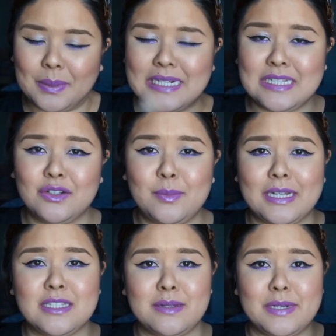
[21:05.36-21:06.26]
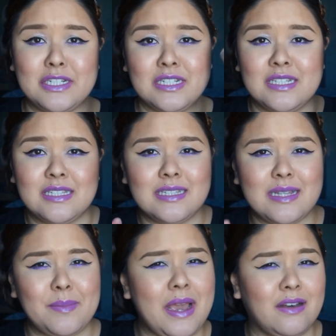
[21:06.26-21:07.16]
but I still go back to my brushes.
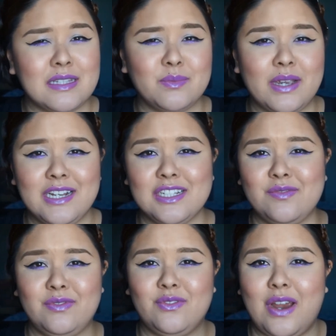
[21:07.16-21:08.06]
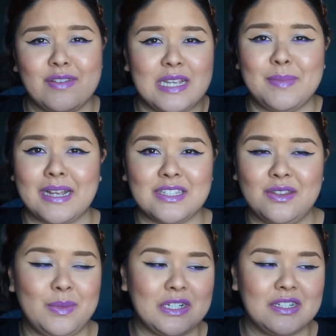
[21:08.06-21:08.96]
Somehow, someway I just gravitate back to
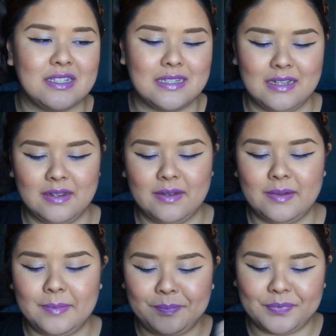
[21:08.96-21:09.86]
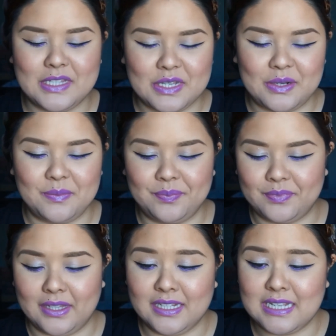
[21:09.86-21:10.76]
the brushes. So
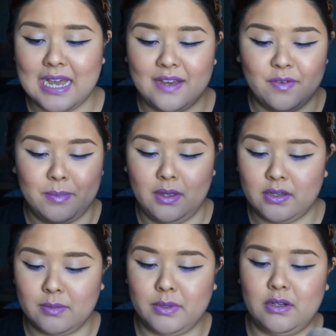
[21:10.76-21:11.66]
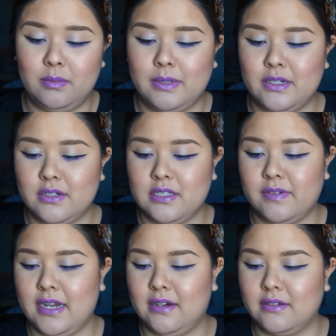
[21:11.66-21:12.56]
unless I have a million beauty blenders
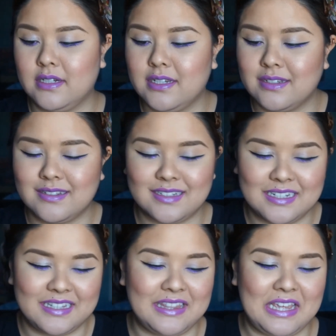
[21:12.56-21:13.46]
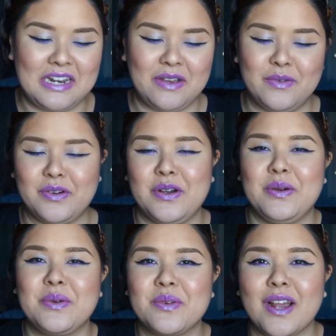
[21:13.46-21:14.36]
around, then I will
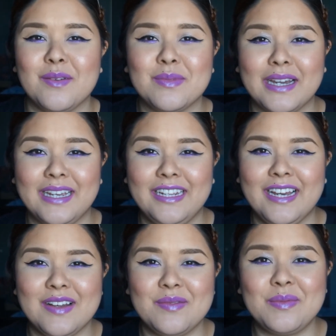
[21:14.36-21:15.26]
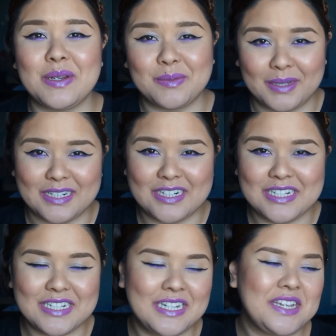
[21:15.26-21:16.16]
go grab my beauty
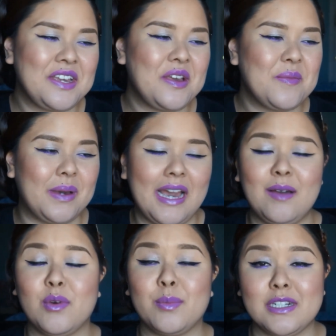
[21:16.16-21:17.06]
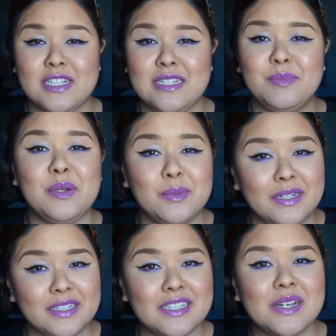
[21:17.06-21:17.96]
blender. But I have more brushes than beauty
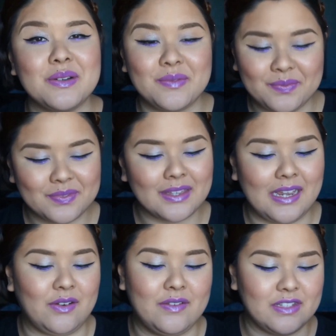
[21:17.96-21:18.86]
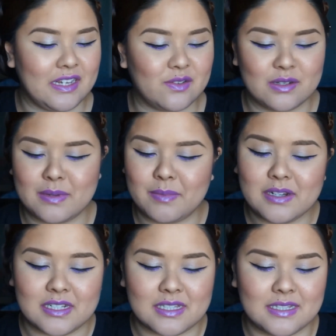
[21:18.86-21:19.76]
blenders, so I gravitate towards my
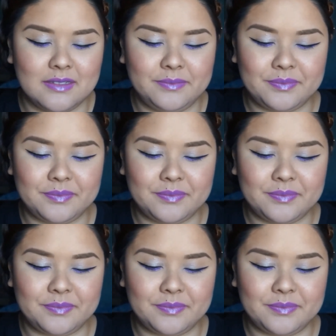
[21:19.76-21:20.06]
brushes.